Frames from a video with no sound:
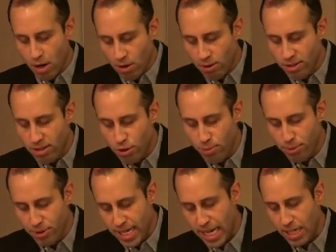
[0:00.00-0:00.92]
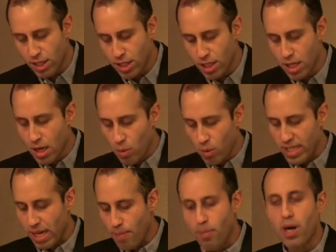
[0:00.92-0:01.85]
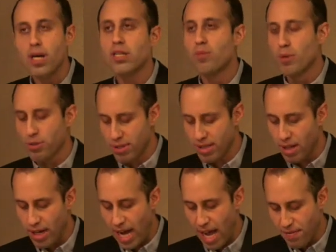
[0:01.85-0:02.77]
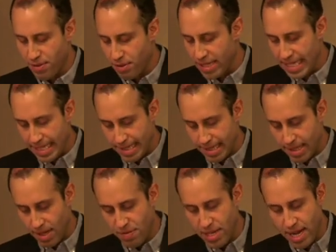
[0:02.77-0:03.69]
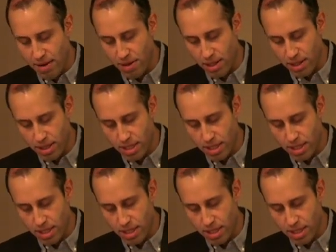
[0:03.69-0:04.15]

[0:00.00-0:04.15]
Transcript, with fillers: her interpretation was among the most sought after discs of the era.